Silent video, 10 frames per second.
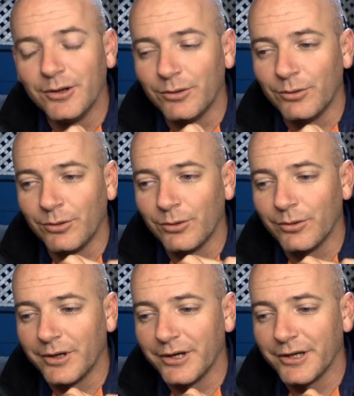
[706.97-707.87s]

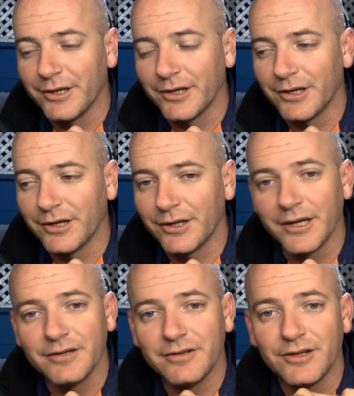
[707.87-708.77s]
or a
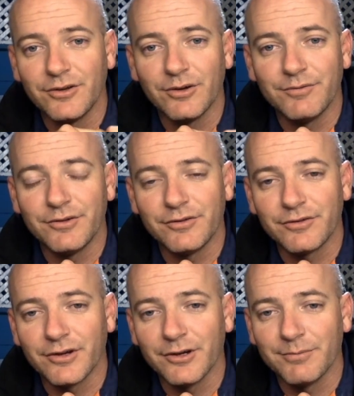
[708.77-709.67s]
ATN night vision
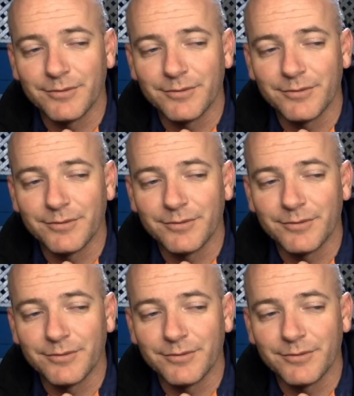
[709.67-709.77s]
scope,